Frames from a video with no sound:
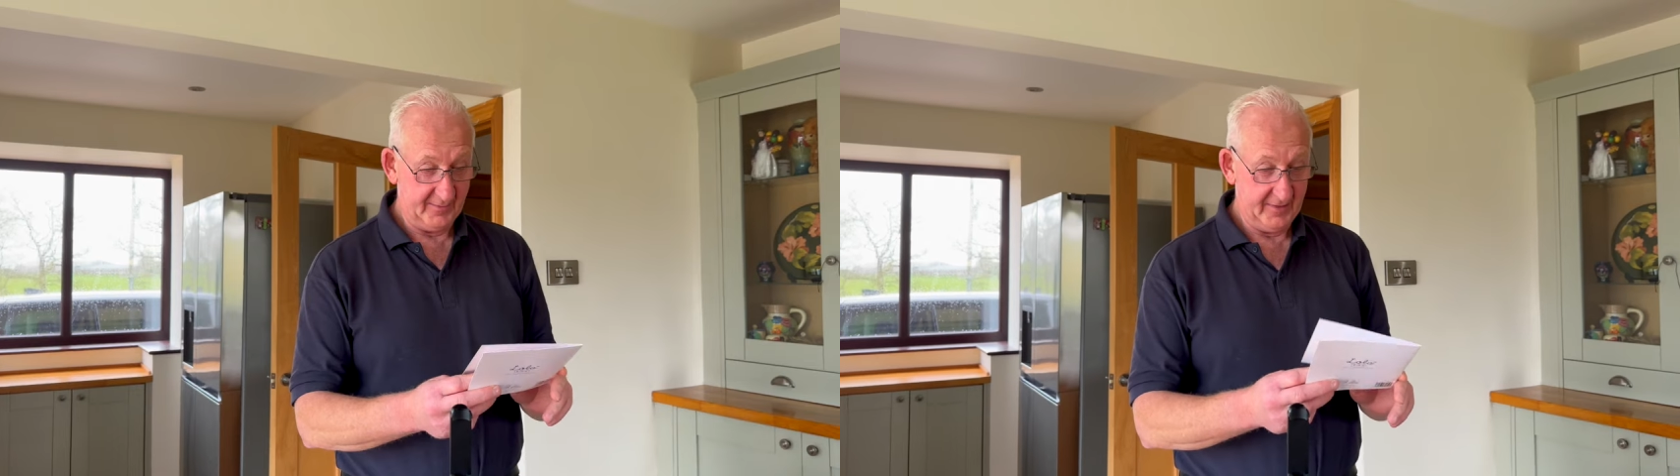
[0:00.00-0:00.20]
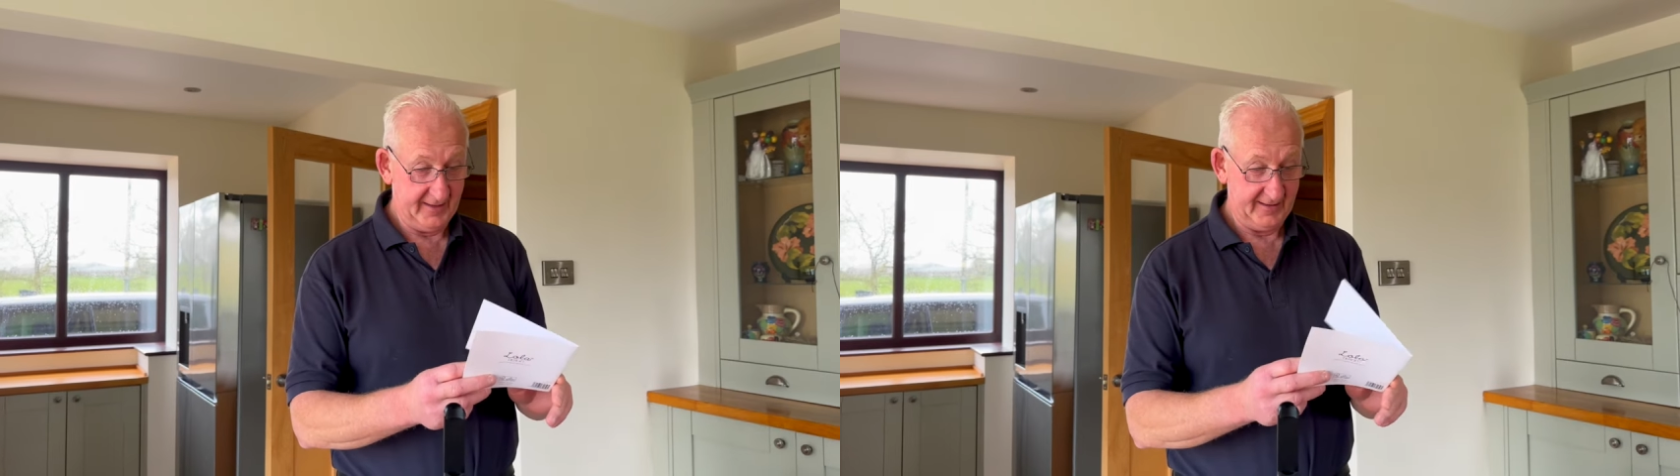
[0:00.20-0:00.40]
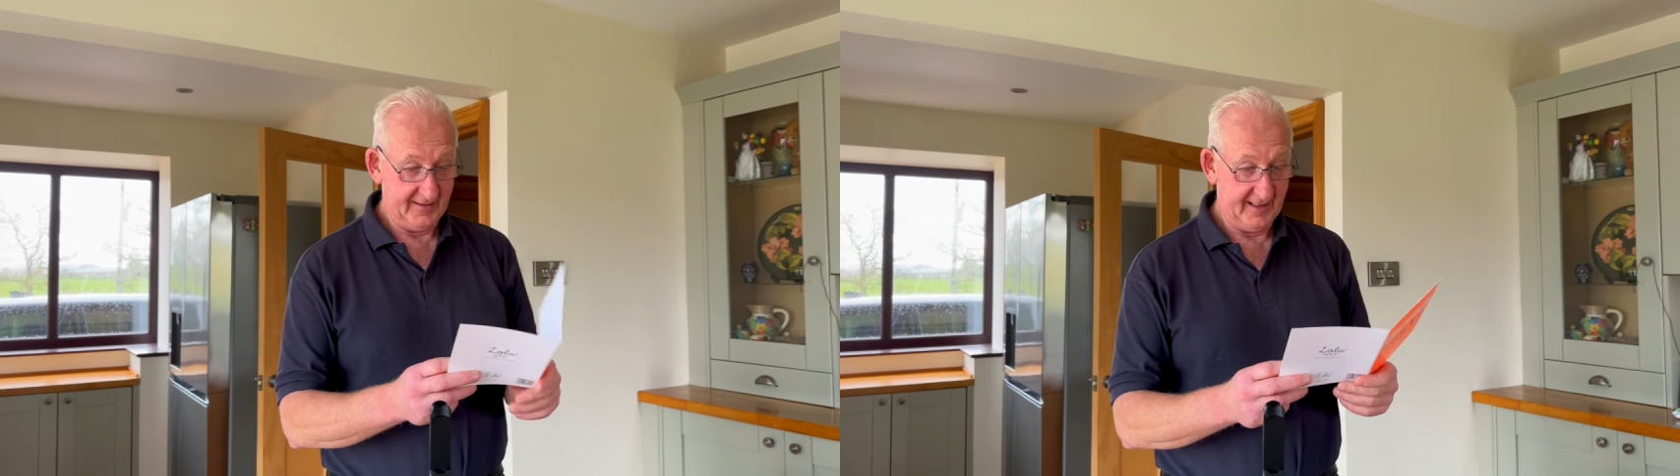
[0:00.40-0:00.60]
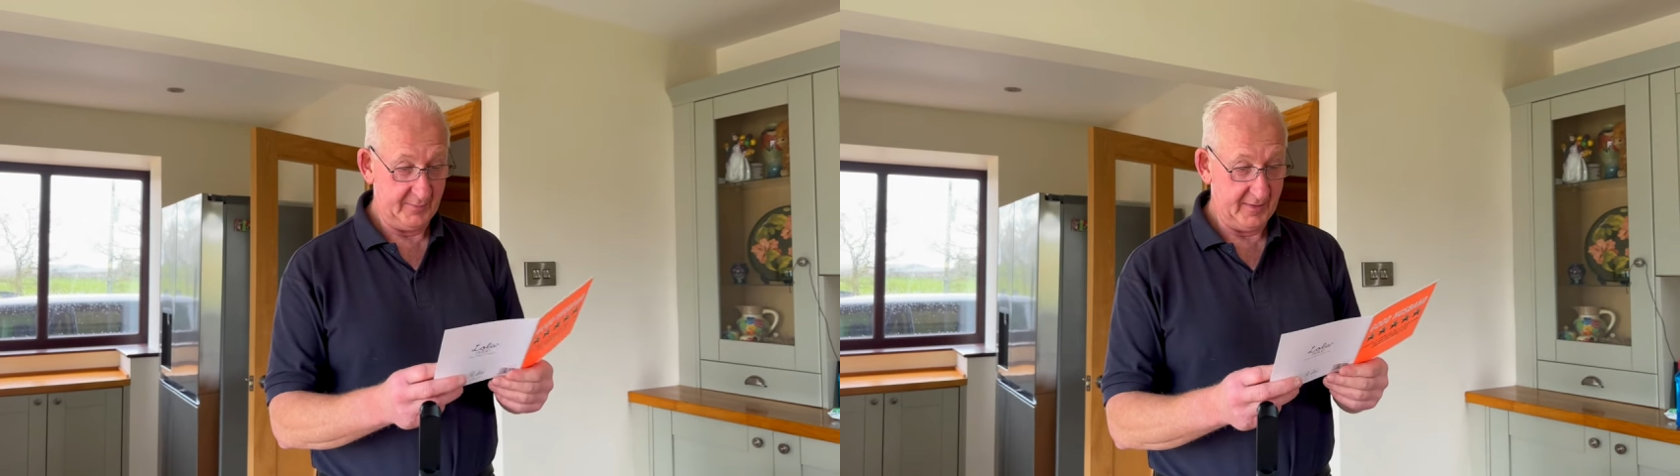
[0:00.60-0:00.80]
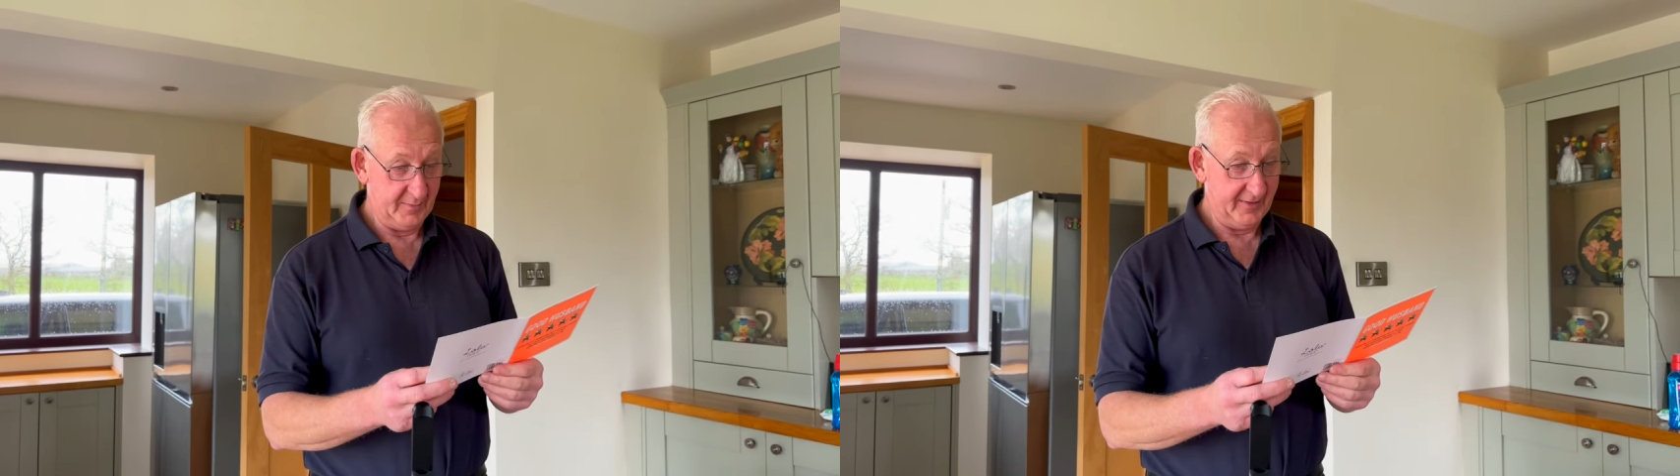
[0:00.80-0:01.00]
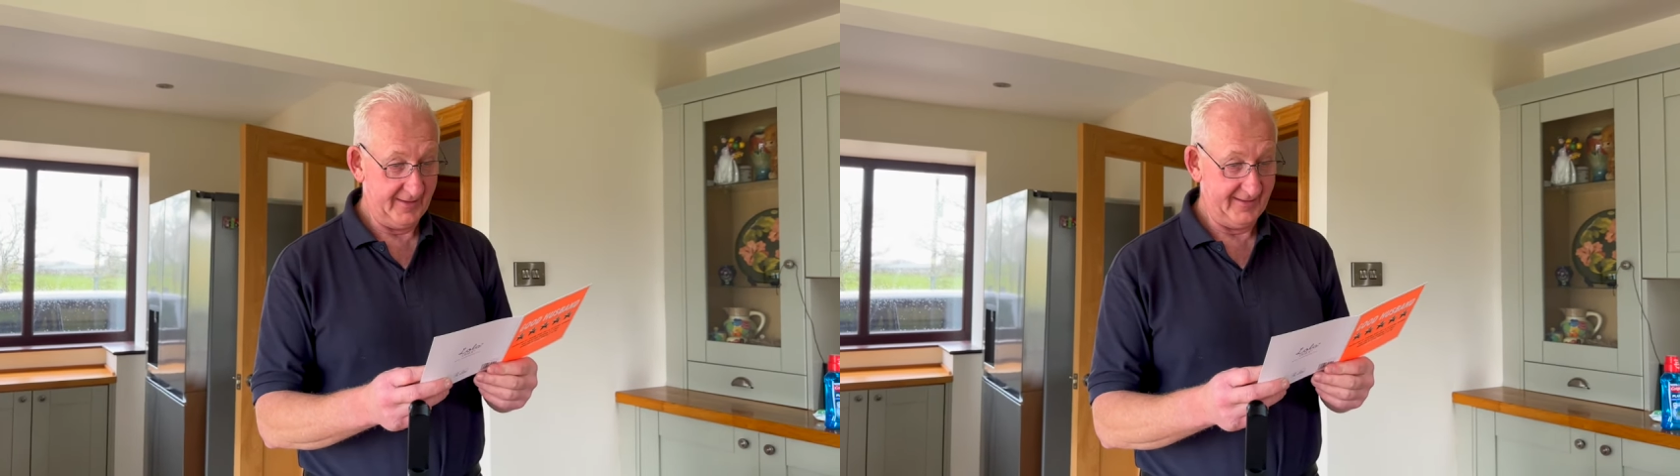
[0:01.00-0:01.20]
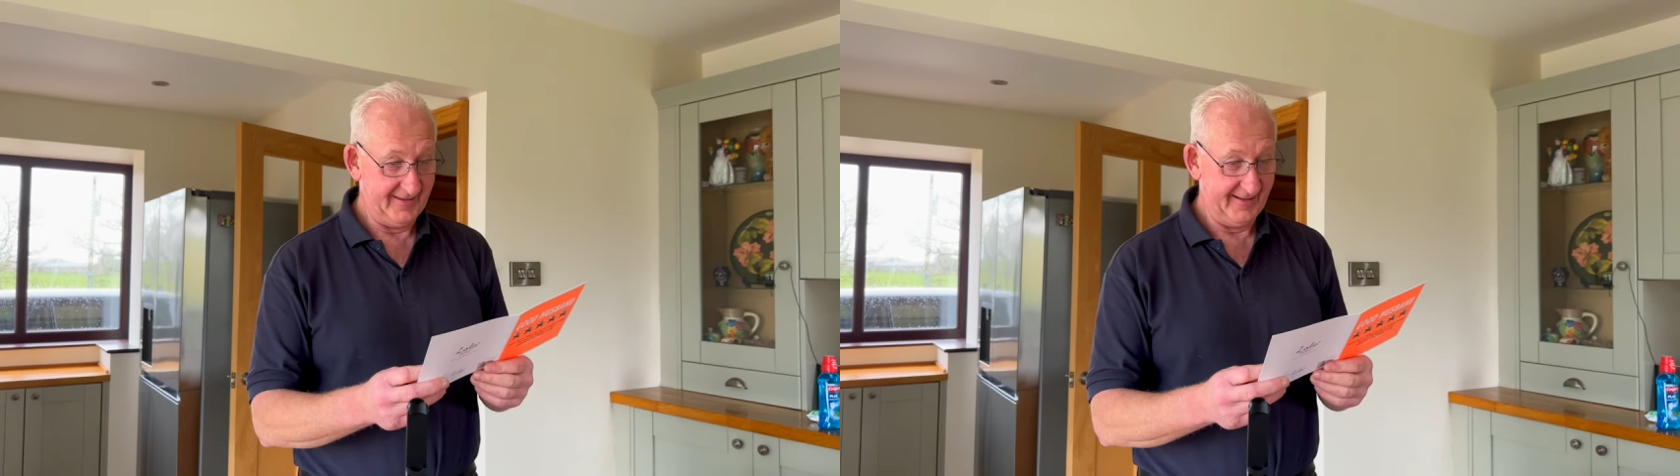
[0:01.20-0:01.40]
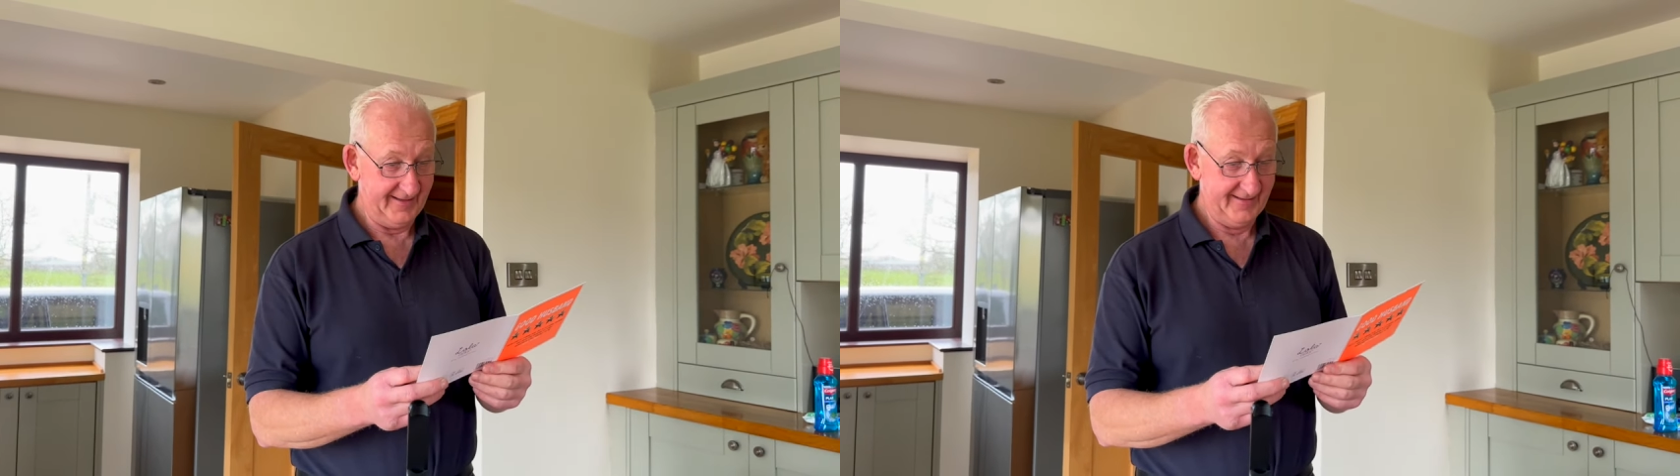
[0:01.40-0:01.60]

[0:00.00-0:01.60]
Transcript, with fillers: me. Happy birthday.